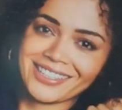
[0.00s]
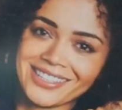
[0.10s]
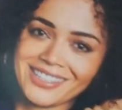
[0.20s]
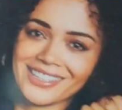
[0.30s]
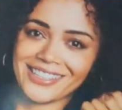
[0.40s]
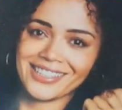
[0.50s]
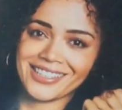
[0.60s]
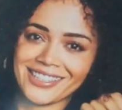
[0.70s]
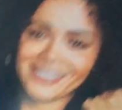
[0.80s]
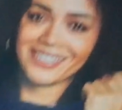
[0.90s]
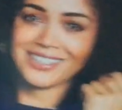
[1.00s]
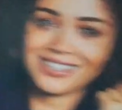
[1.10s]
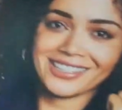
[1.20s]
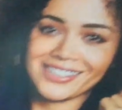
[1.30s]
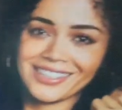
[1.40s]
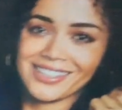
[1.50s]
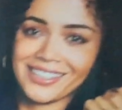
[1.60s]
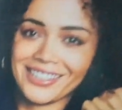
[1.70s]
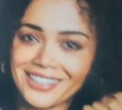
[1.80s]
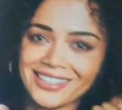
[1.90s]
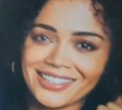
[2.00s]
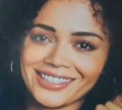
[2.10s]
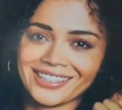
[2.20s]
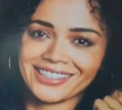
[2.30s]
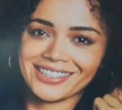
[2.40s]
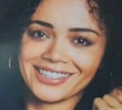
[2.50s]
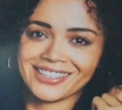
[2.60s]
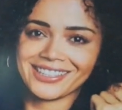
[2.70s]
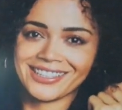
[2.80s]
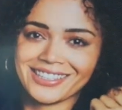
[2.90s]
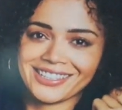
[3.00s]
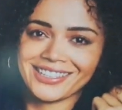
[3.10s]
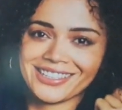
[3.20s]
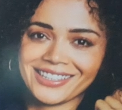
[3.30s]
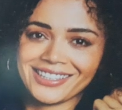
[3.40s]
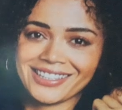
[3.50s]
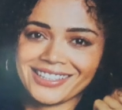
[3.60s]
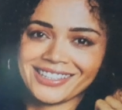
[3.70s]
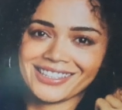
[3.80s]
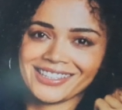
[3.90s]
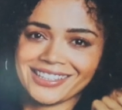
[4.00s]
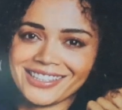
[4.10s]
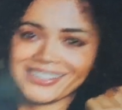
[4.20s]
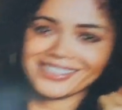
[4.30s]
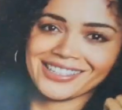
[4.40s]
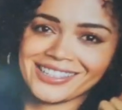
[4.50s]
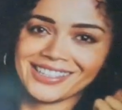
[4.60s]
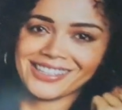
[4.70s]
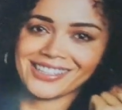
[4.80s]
the front that uses both the colours and you can just see the brown just popping in